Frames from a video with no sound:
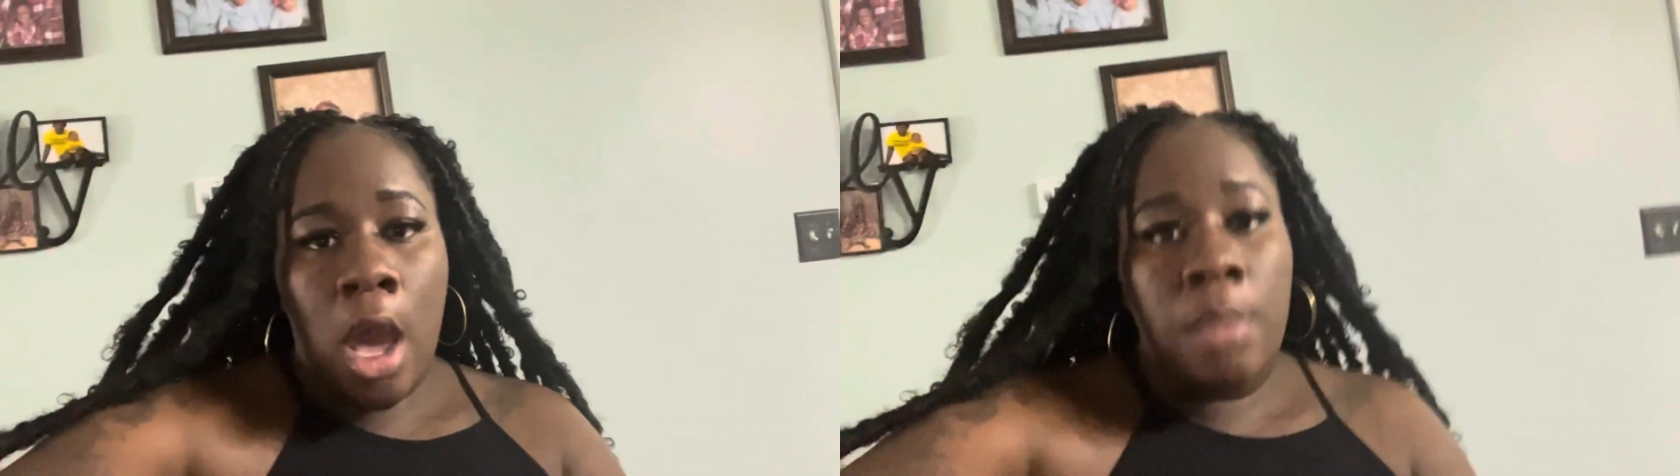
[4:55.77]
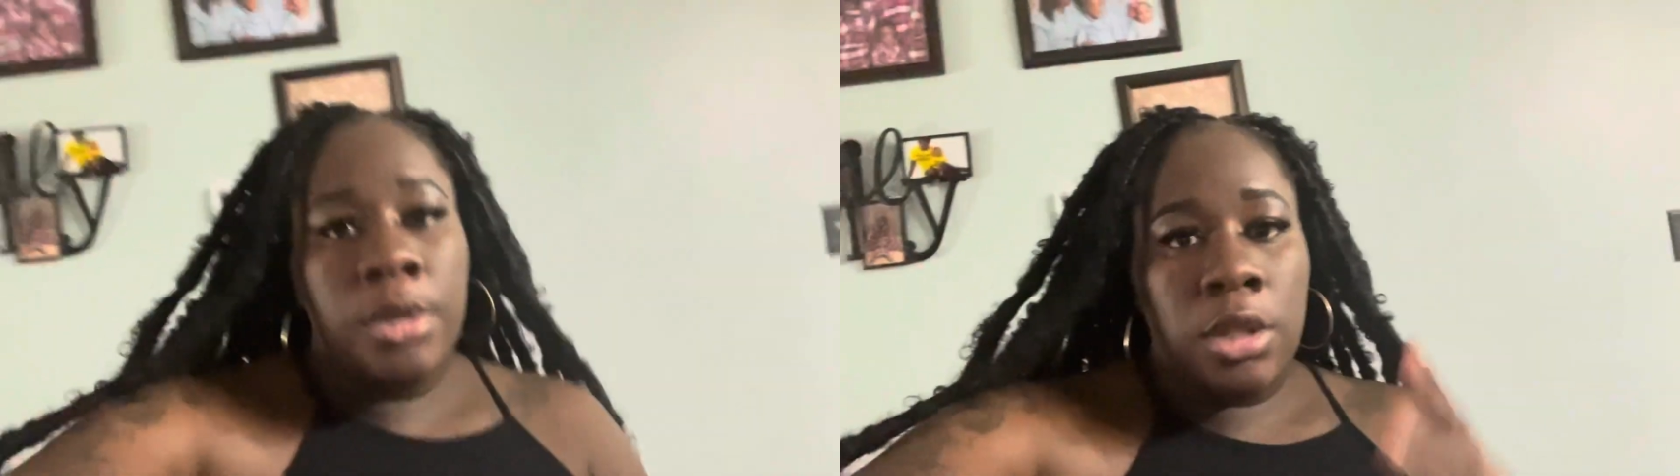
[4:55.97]

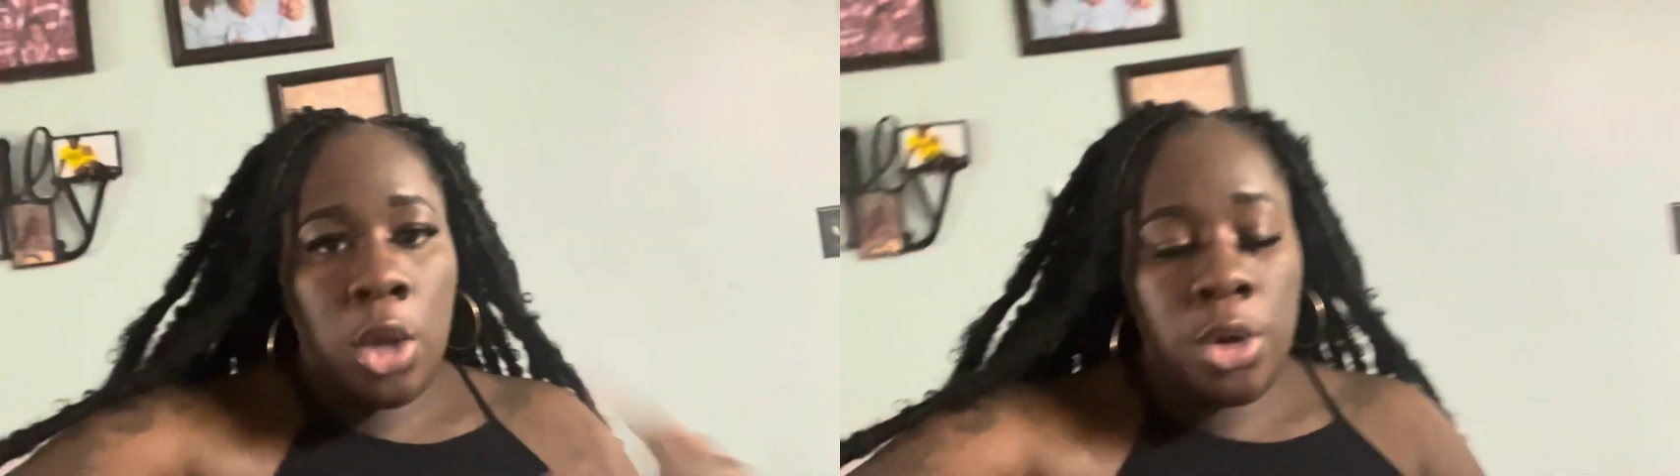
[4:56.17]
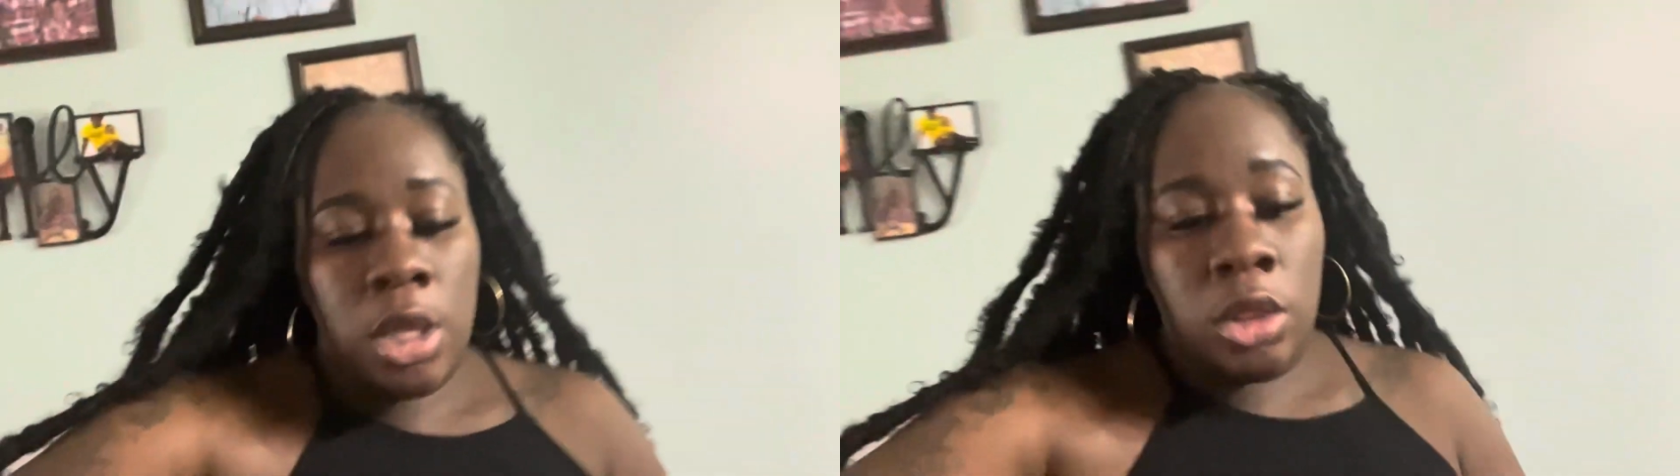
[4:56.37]
I'll be
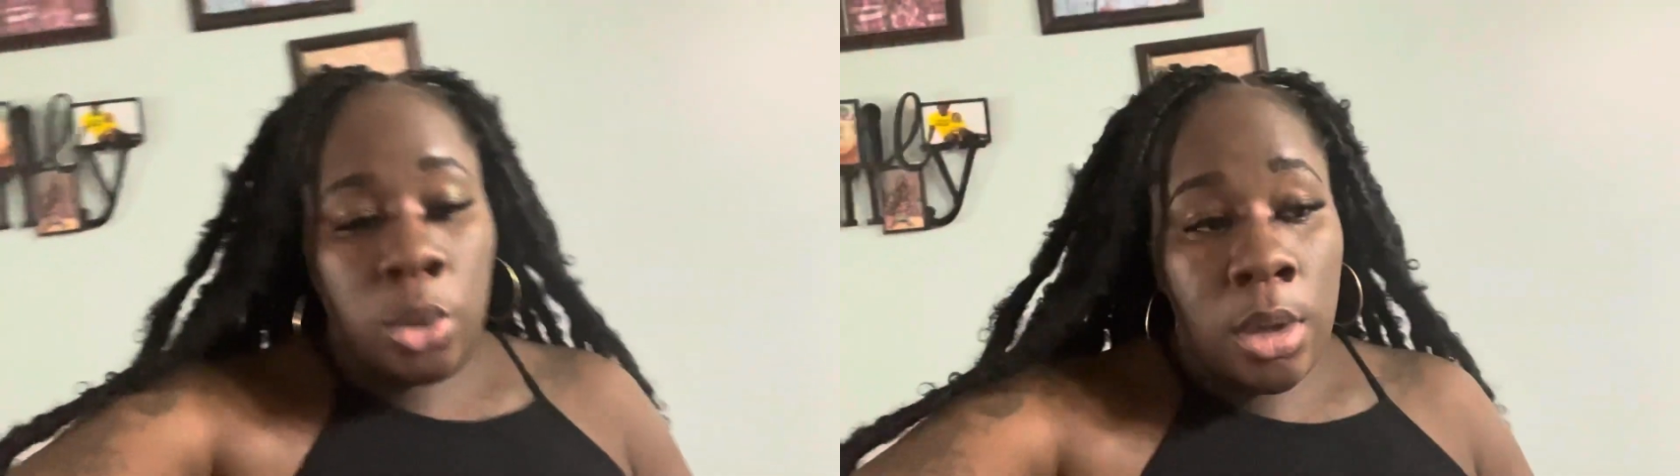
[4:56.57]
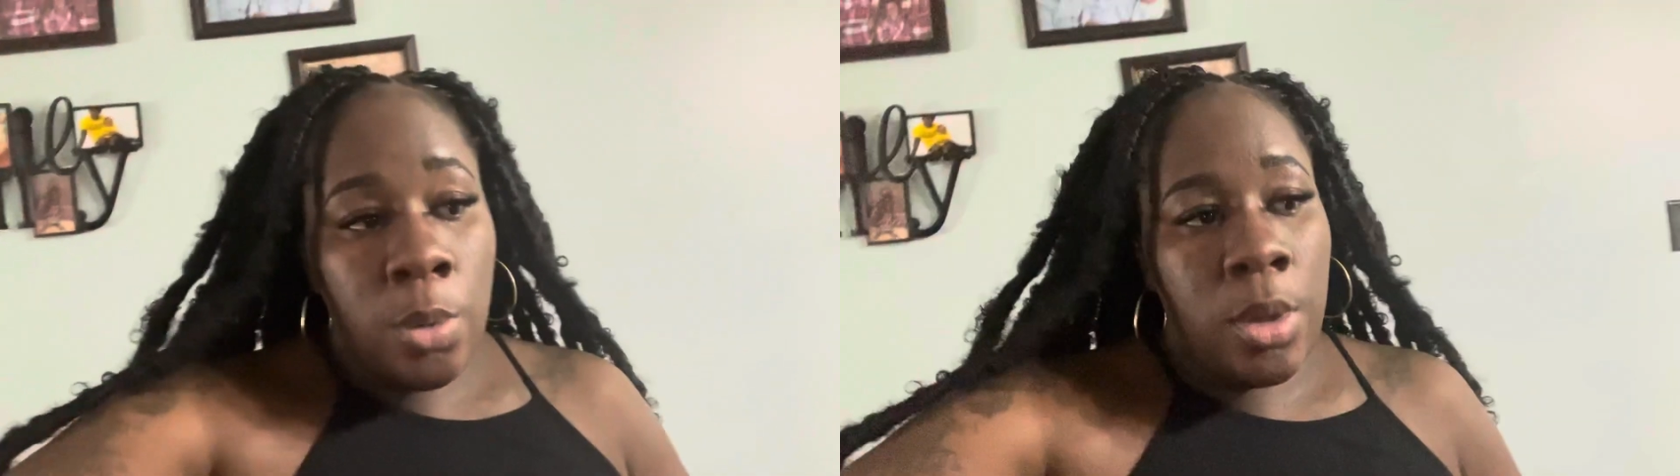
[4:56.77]

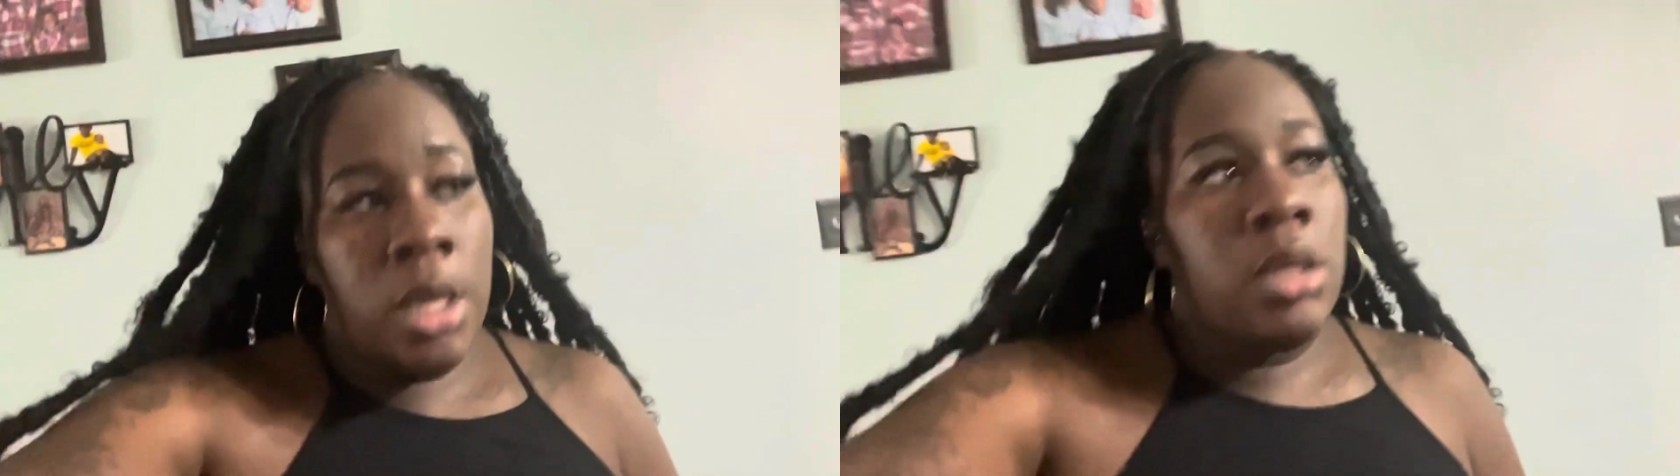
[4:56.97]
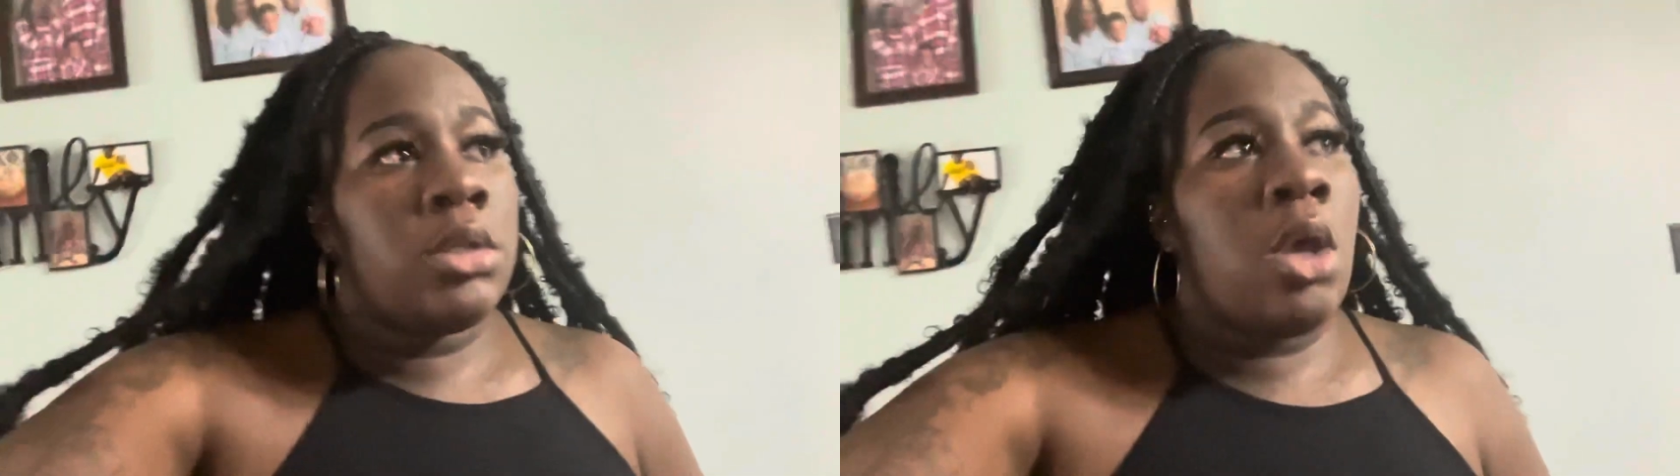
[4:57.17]
33
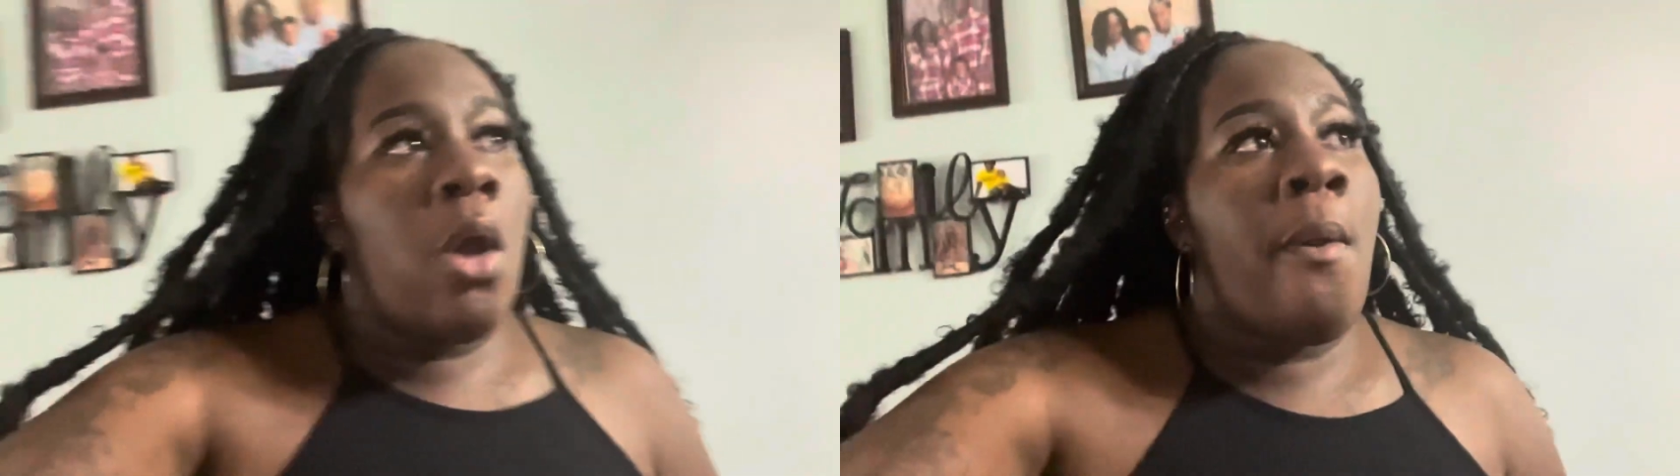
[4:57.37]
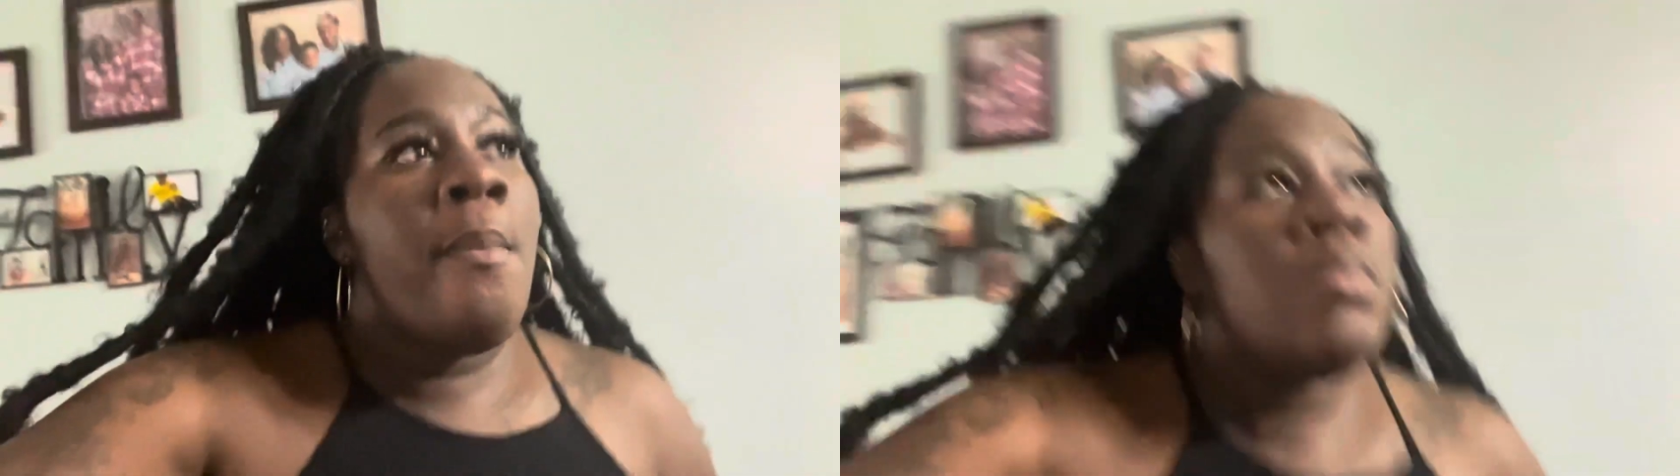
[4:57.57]
weeks,
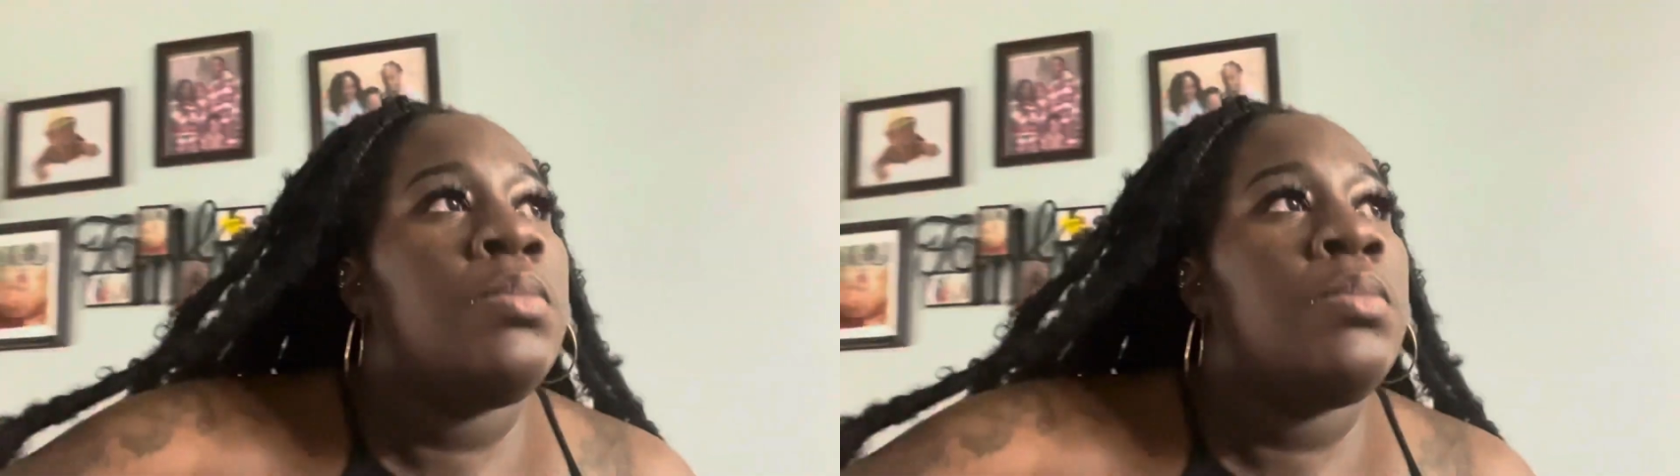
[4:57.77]
so